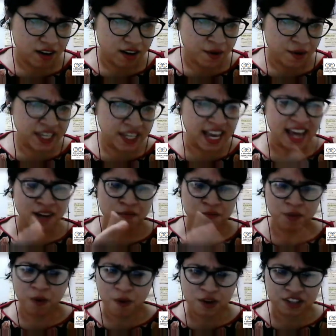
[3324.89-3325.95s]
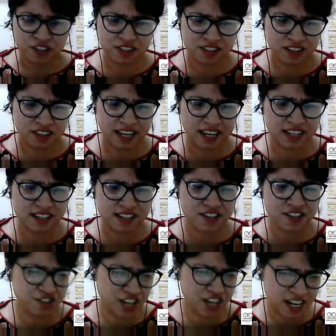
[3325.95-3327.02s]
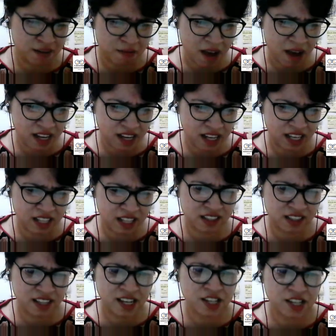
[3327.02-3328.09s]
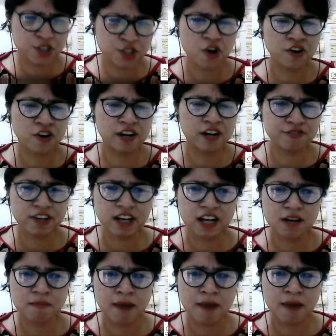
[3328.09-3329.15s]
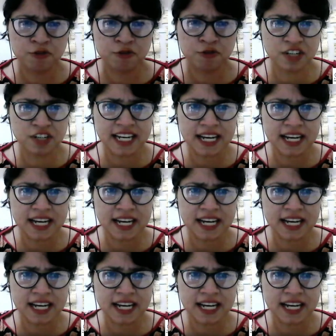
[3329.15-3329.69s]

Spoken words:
can both get a trademark in their geographical boundary?